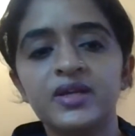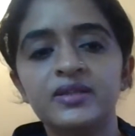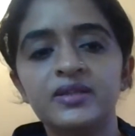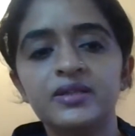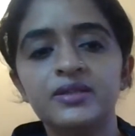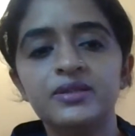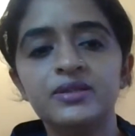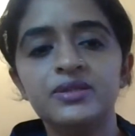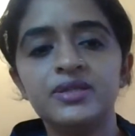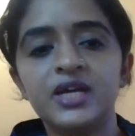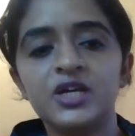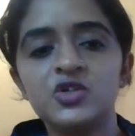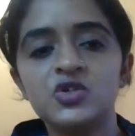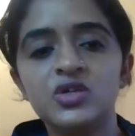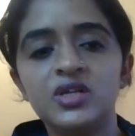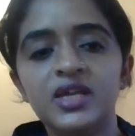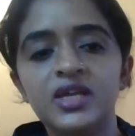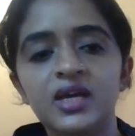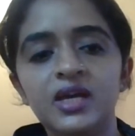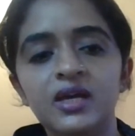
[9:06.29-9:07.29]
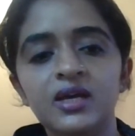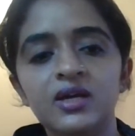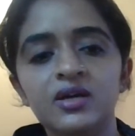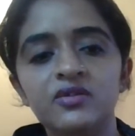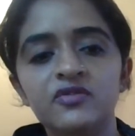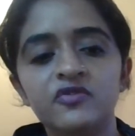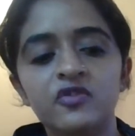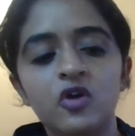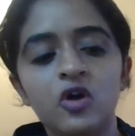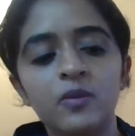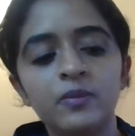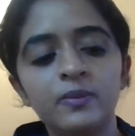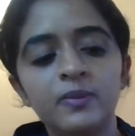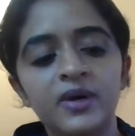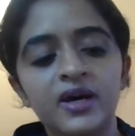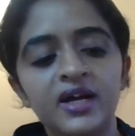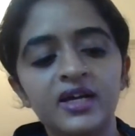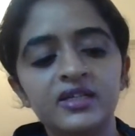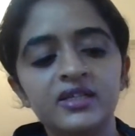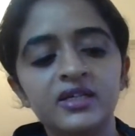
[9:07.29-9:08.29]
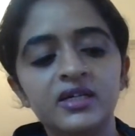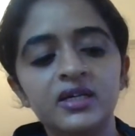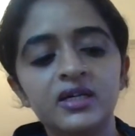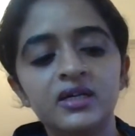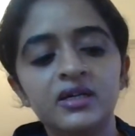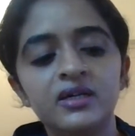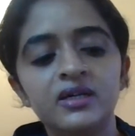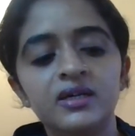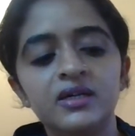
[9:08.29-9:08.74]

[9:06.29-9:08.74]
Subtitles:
This is actually formed by the